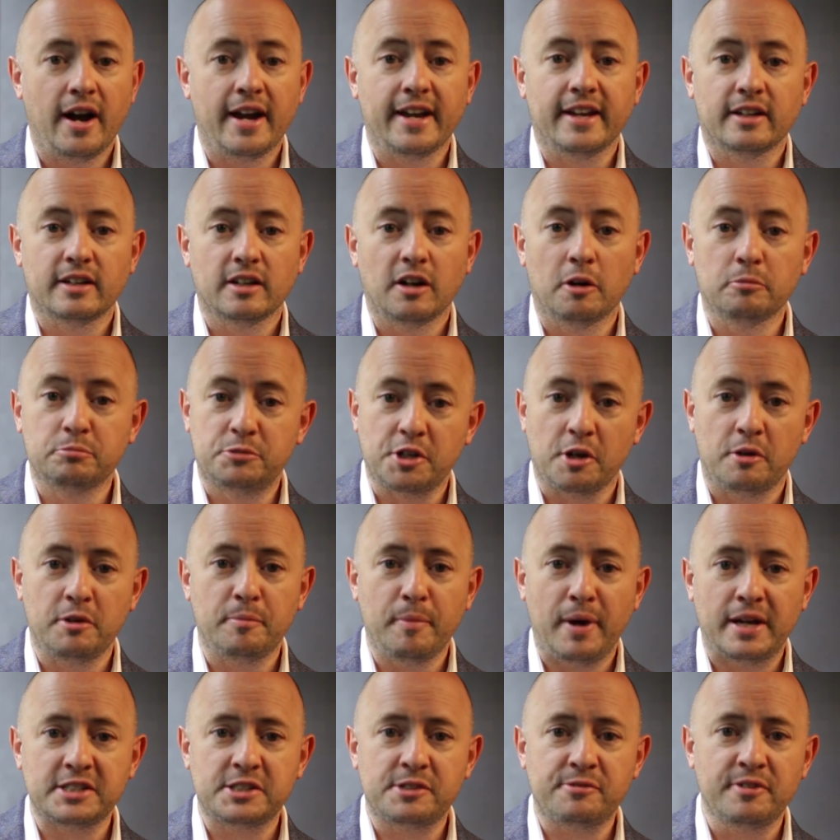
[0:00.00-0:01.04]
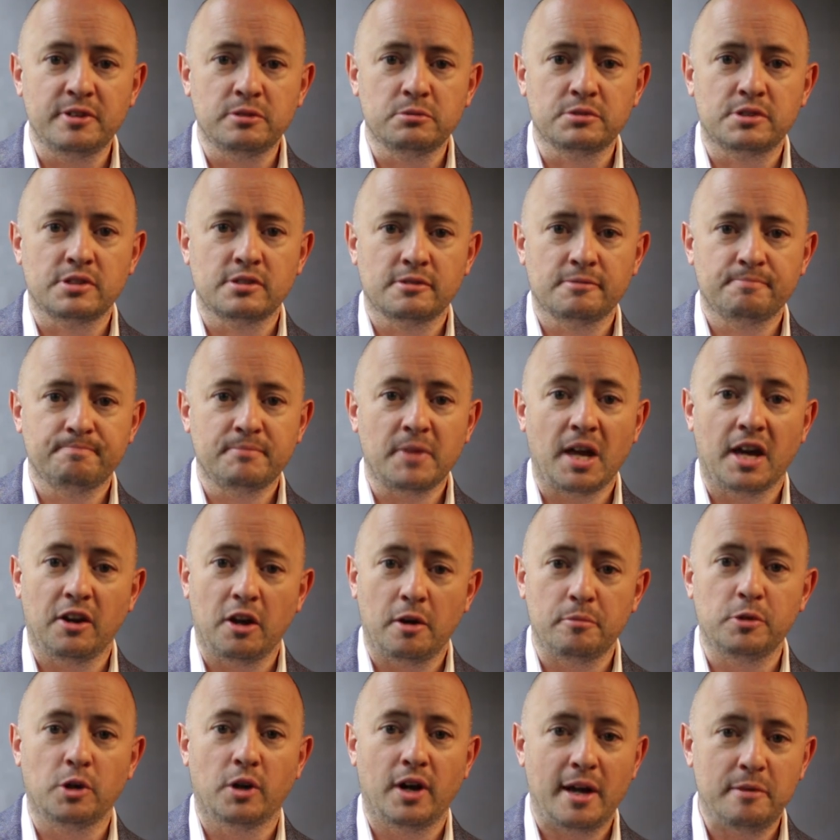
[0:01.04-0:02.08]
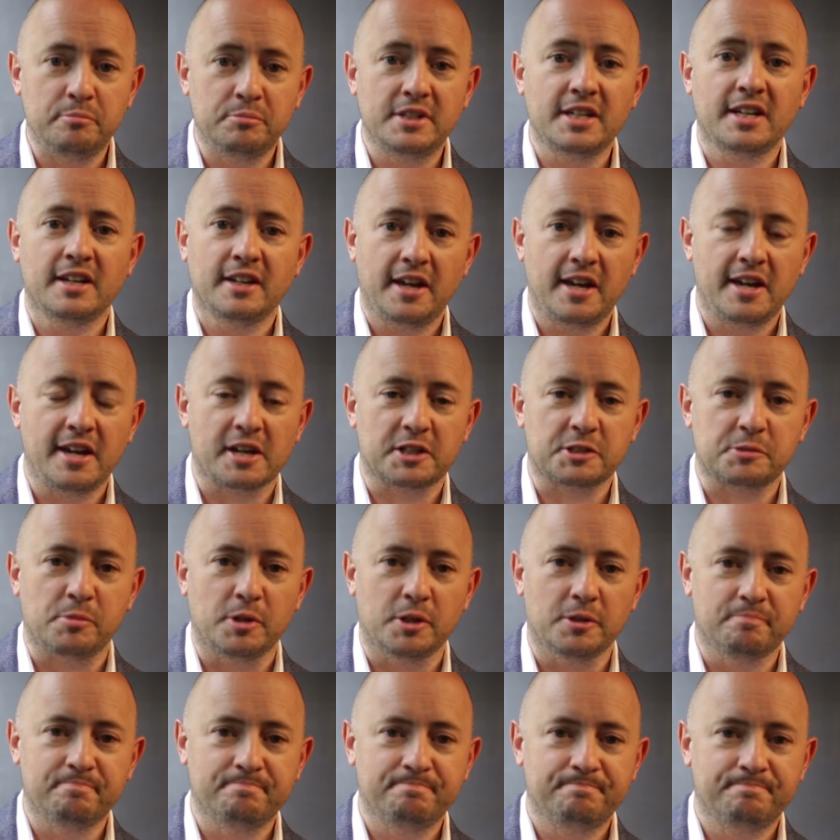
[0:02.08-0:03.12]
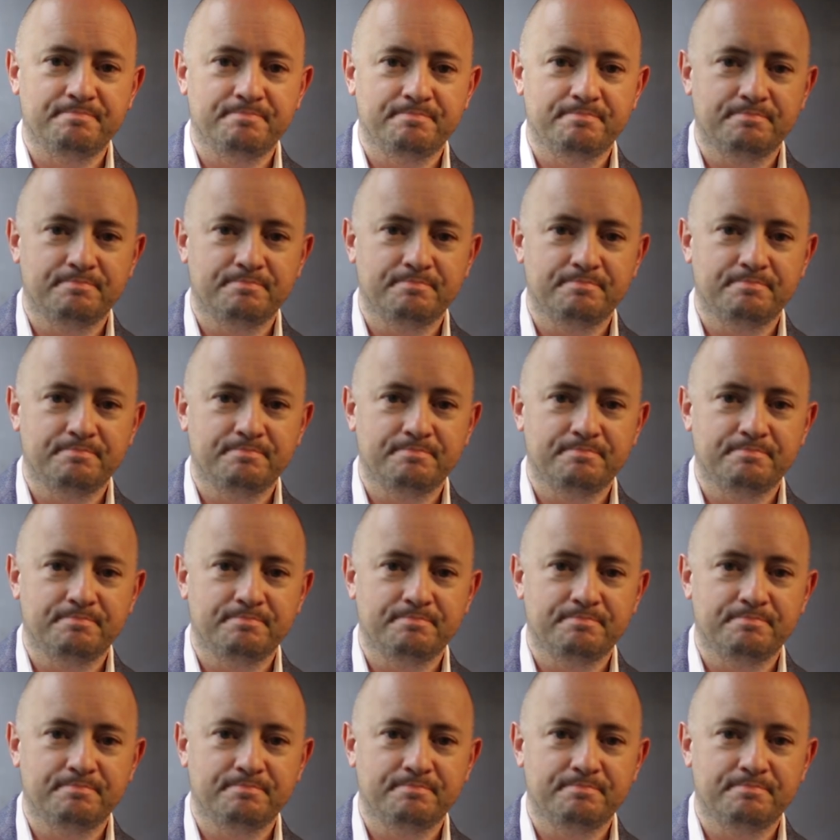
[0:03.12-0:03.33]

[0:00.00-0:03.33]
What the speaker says: Hi, I'm Tony Mansfield, and I'm your MD&A expert.